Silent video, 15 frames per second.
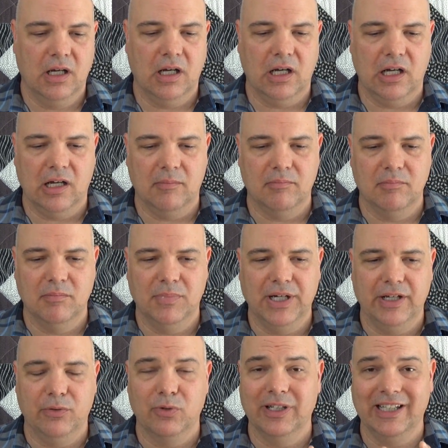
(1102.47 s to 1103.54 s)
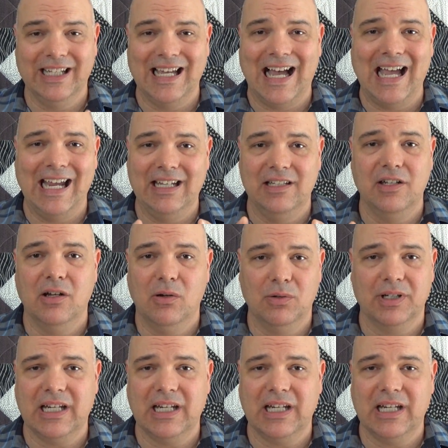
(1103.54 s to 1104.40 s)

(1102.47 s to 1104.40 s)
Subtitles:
But really, I don't